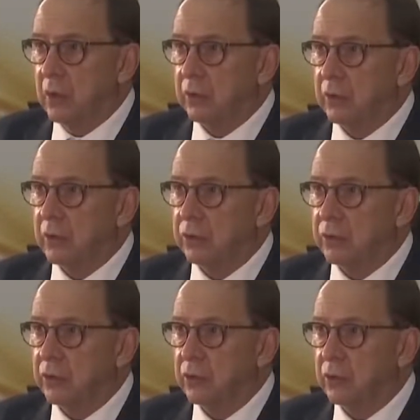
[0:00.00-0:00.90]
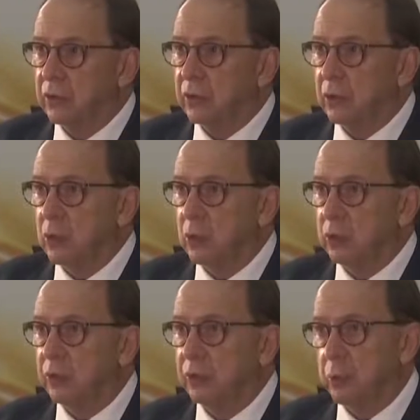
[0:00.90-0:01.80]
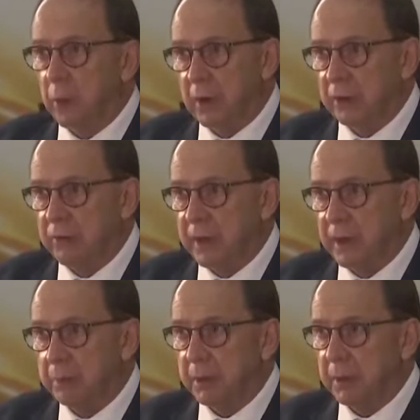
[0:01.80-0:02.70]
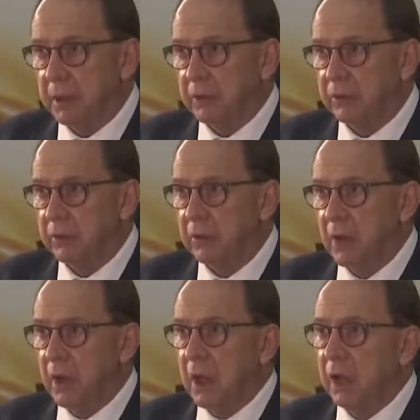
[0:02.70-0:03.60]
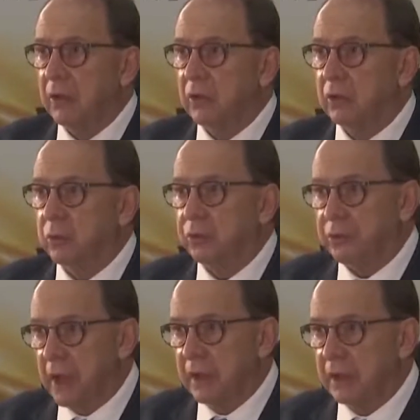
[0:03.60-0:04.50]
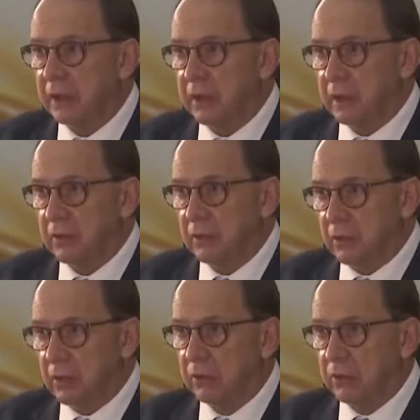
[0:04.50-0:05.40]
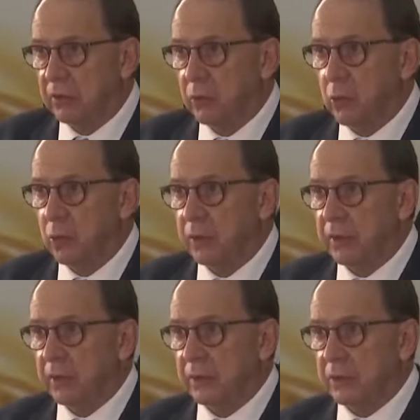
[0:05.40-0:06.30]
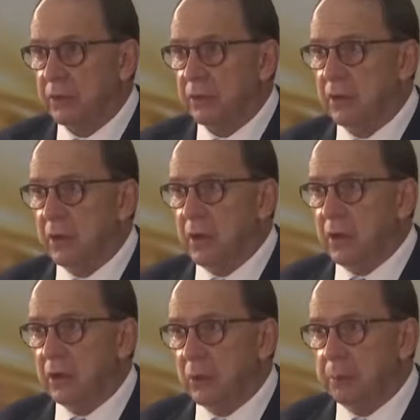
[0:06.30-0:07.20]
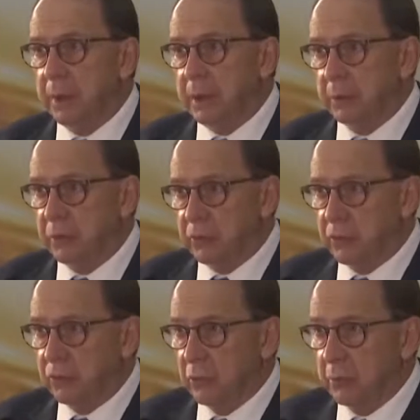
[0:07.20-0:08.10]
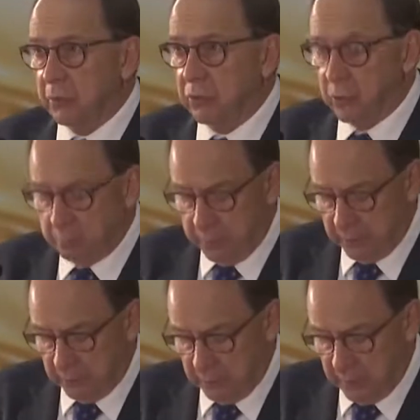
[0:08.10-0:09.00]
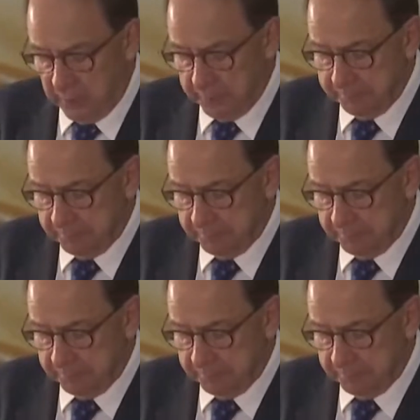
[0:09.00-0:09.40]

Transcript: The Constitutional Court was aware of that application and notwithstanding that granted the order that it did, compelling Mr. Zuma to appear today.